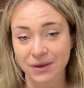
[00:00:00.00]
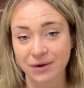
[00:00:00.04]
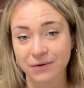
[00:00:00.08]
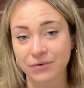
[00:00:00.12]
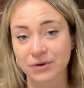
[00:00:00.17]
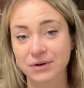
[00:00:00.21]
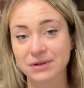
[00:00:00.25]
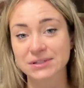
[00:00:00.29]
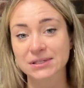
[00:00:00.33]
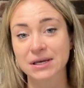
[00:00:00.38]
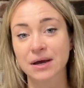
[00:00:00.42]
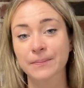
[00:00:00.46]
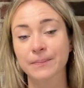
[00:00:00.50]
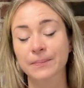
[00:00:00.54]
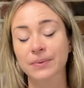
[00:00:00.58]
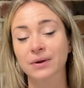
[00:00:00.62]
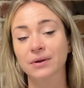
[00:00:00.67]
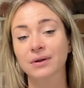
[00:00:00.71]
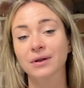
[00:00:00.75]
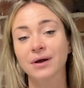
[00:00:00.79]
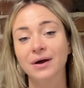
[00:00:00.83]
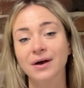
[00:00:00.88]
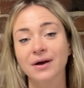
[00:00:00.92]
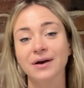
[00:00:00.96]
For
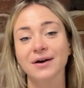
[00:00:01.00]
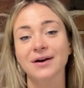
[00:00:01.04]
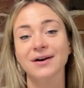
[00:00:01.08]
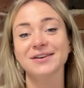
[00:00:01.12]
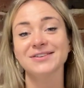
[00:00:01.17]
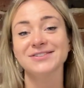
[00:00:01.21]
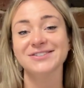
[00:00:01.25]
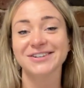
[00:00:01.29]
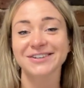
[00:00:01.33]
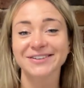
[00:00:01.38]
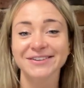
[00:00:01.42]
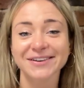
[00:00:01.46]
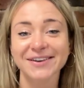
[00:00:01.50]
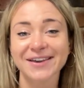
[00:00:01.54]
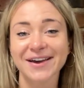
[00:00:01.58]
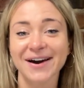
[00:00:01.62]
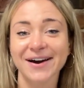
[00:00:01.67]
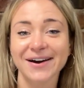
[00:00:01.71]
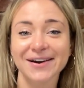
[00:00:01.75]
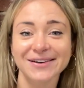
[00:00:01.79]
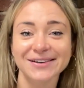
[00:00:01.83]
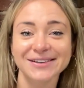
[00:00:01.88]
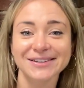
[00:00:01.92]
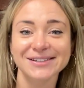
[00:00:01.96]
example,
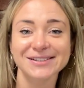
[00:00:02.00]
GenAI